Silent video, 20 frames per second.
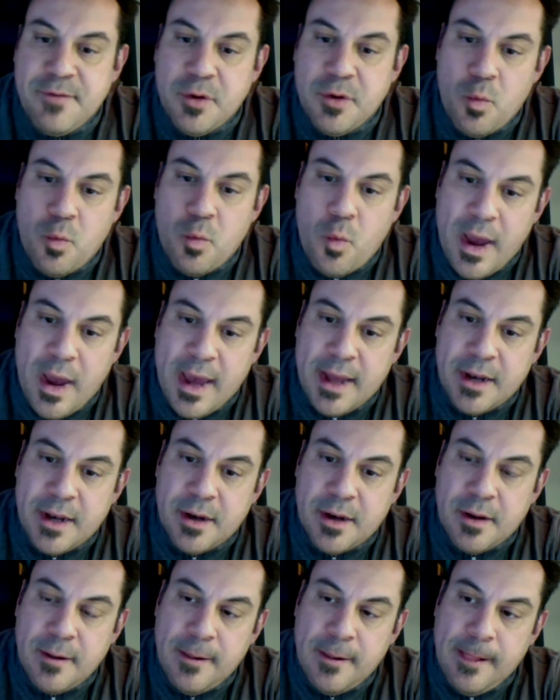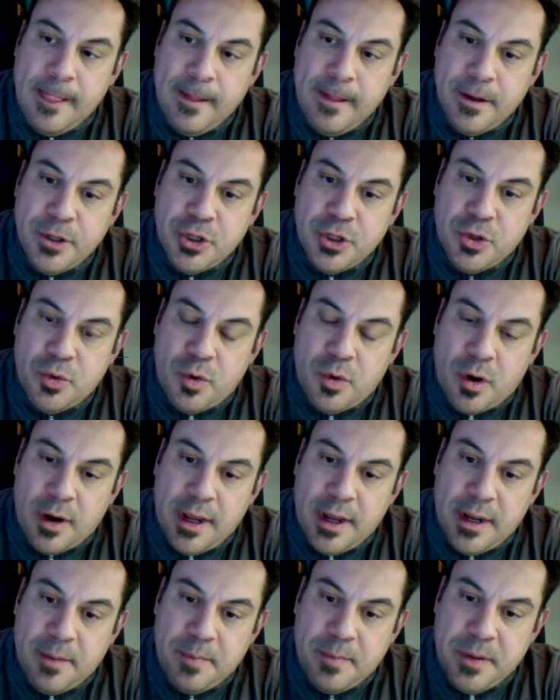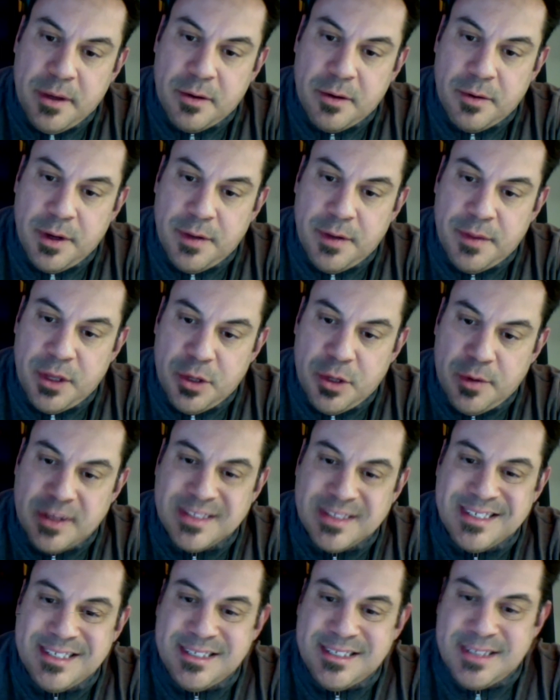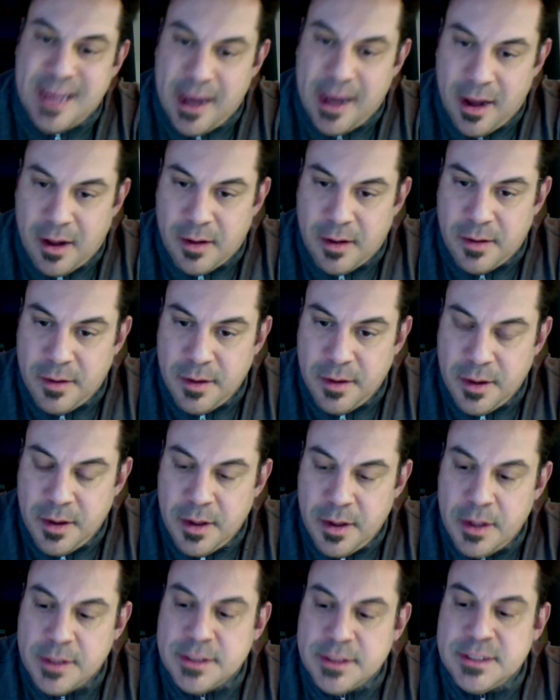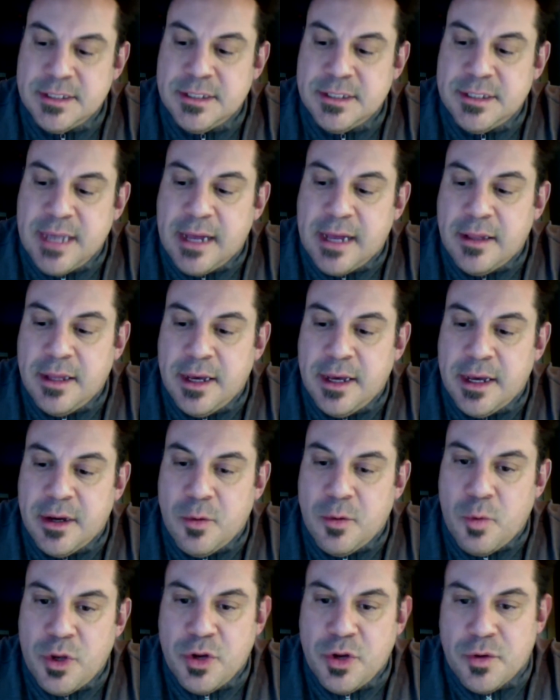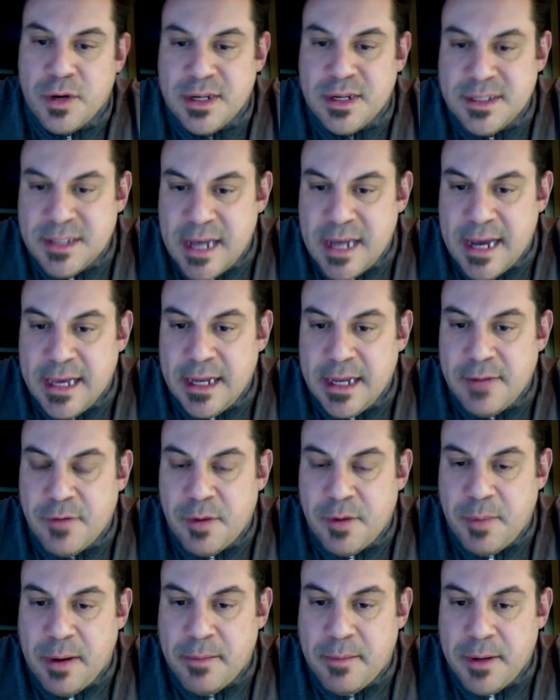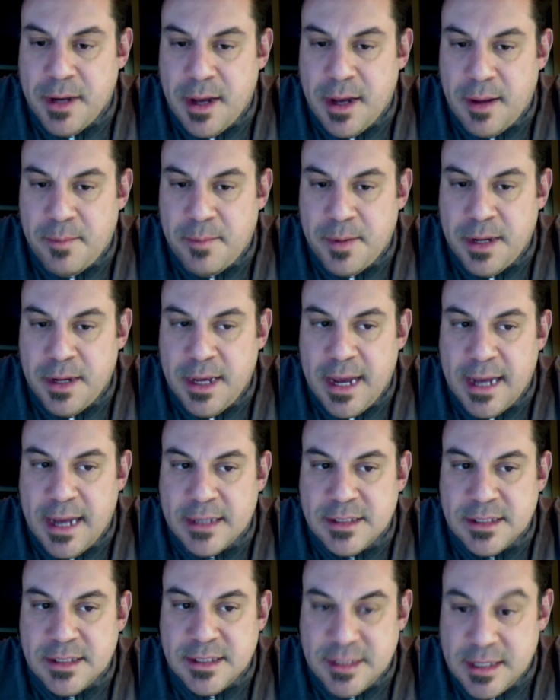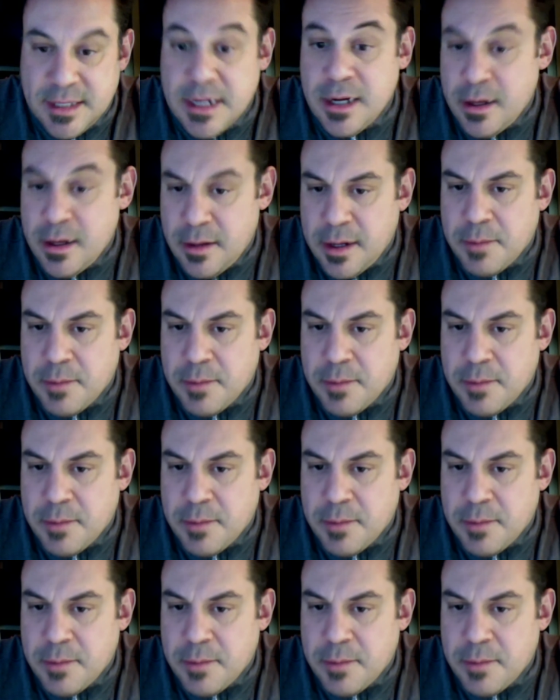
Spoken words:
when you are in a period that you can sell, selling when you're an executive in a public company has a signaling.